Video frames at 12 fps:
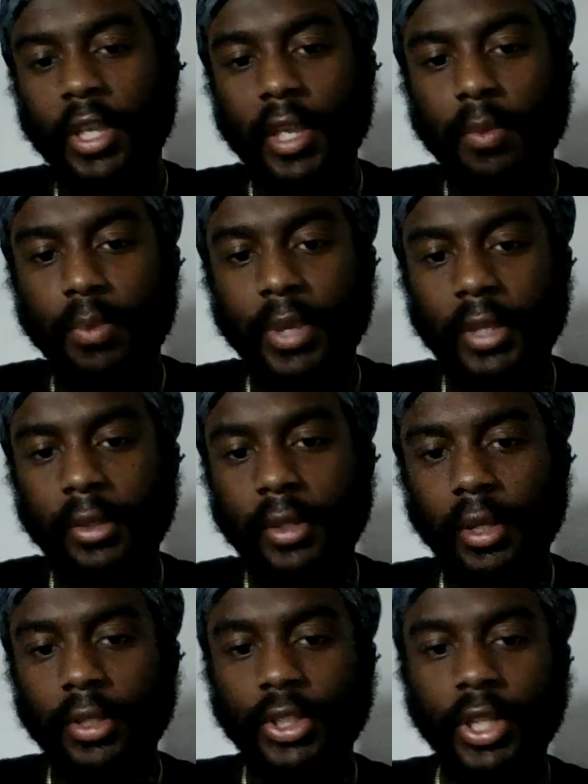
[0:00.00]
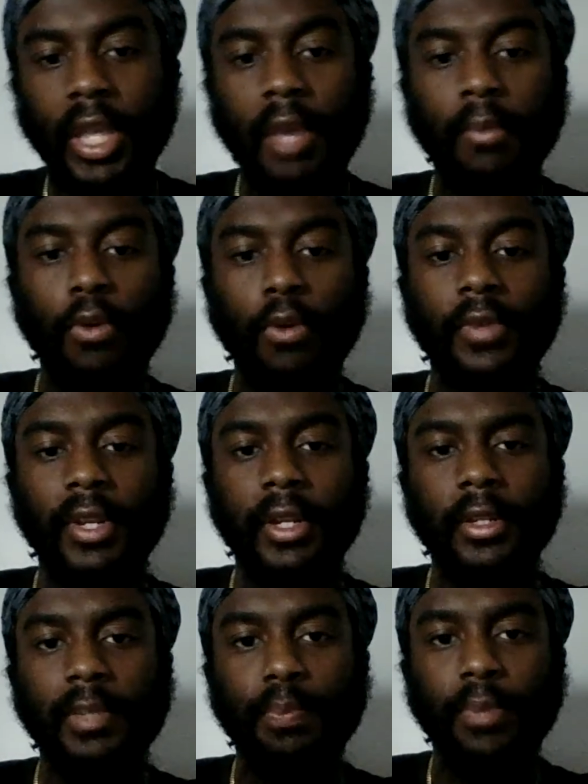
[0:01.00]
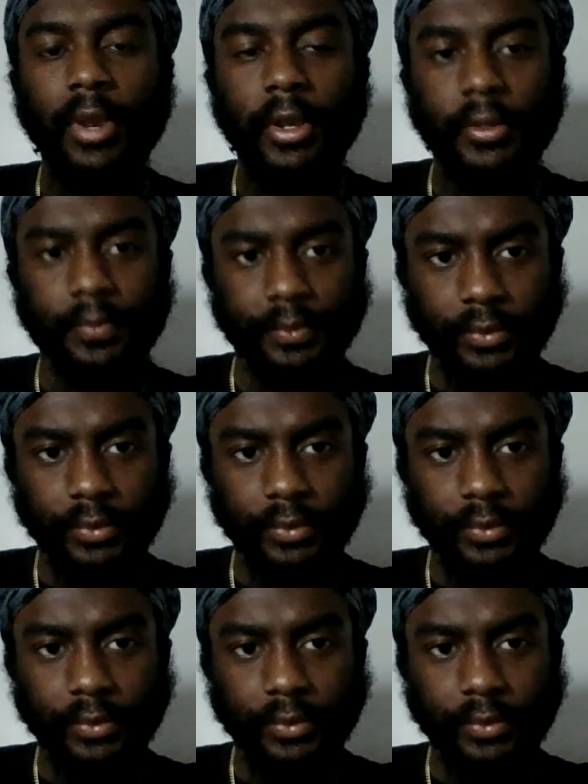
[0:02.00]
being diligent, and moving in the spirit